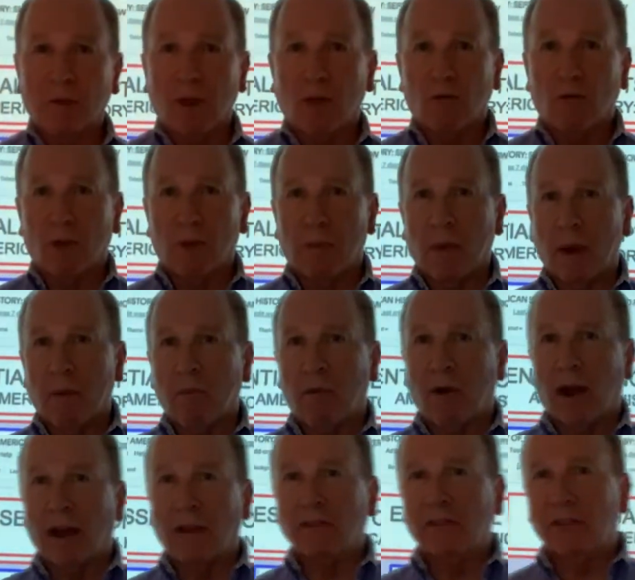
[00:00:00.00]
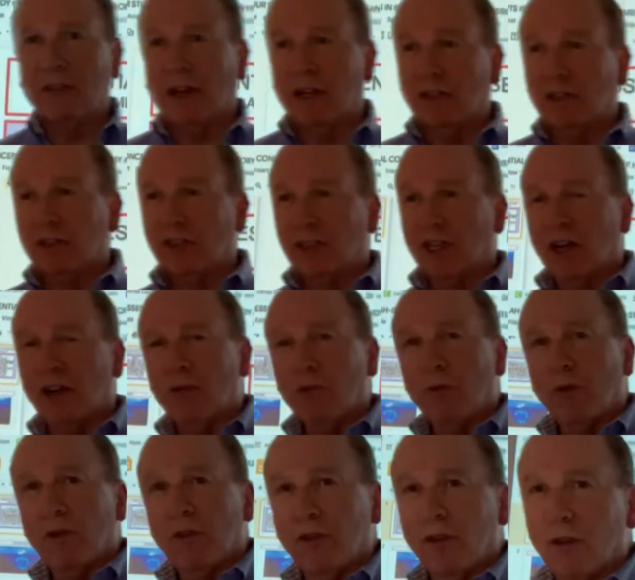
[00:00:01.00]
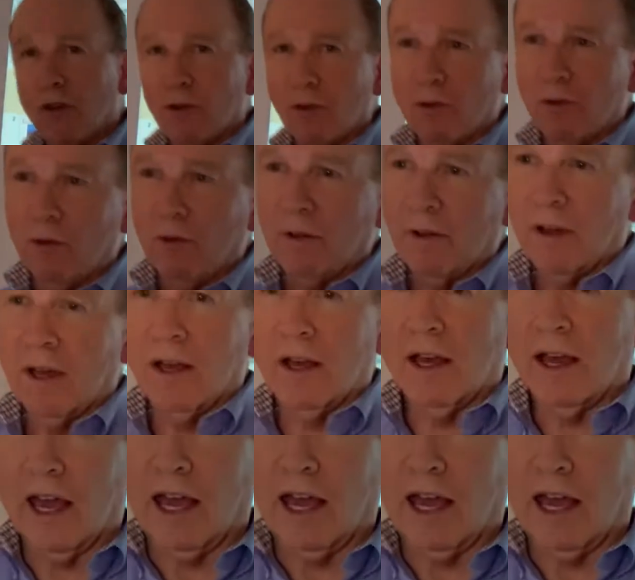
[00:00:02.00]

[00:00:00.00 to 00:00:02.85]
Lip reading: remember, I shared with you a